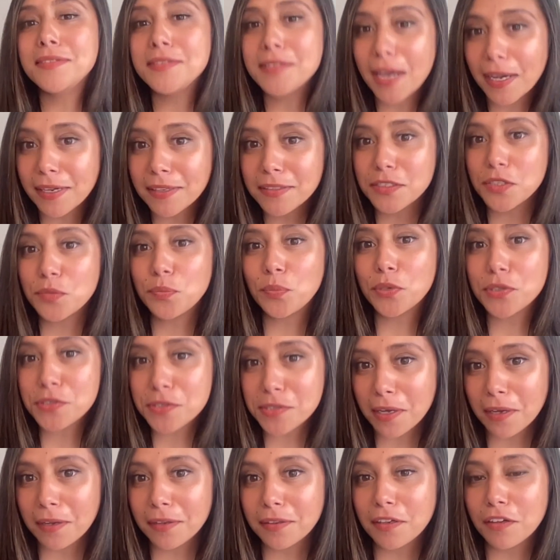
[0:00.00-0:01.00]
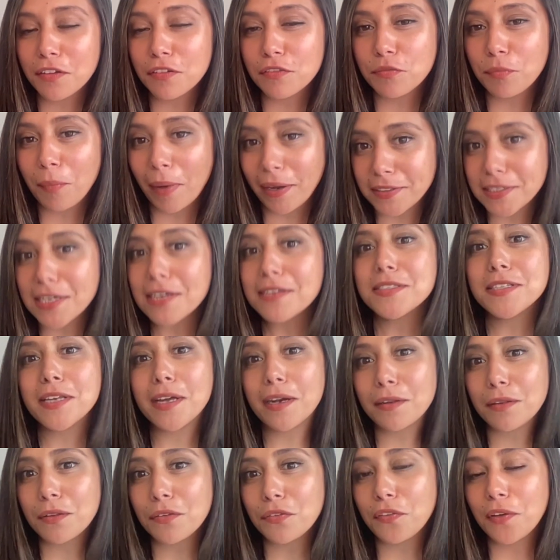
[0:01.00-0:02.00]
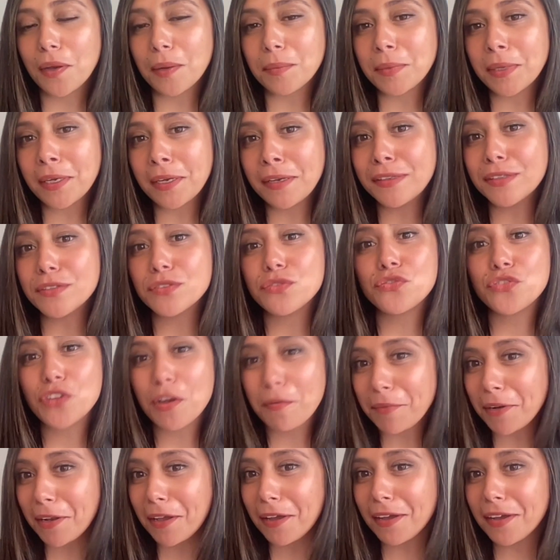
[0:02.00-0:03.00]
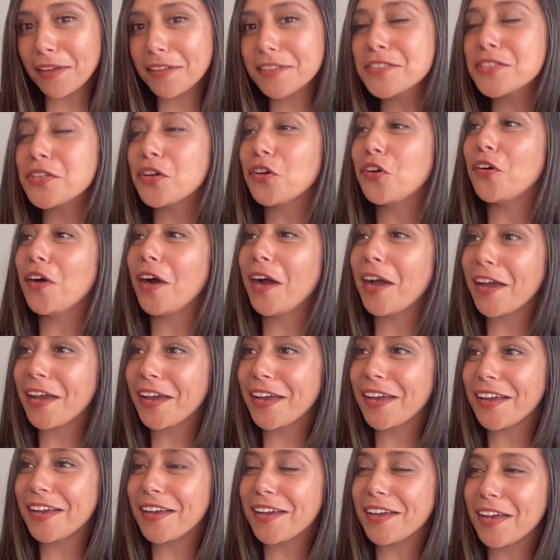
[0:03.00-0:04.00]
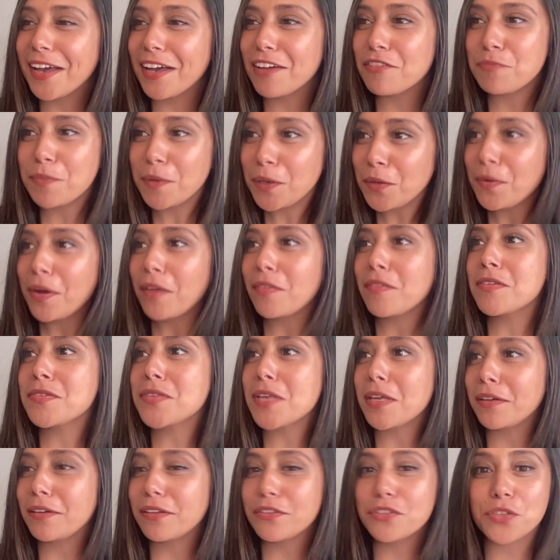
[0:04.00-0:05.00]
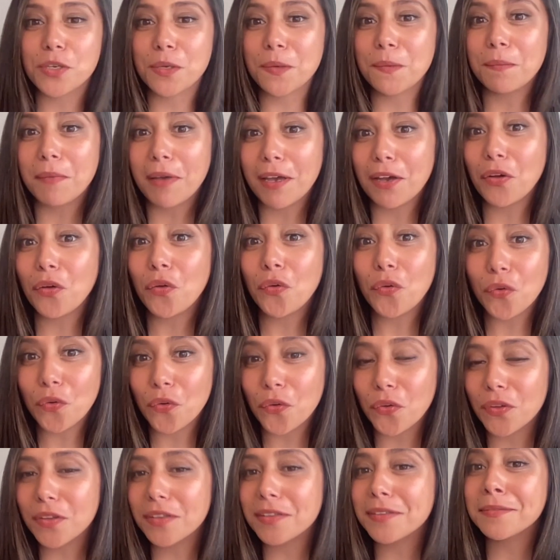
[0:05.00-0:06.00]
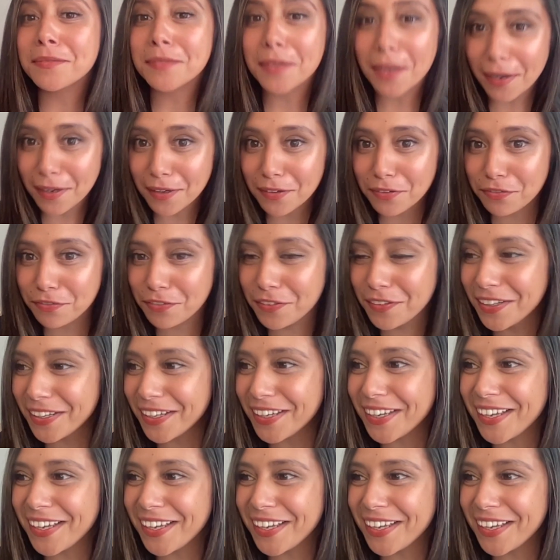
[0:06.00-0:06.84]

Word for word: 90% of my dad's side of the family is Gemini, so I have been around this energy my whole life.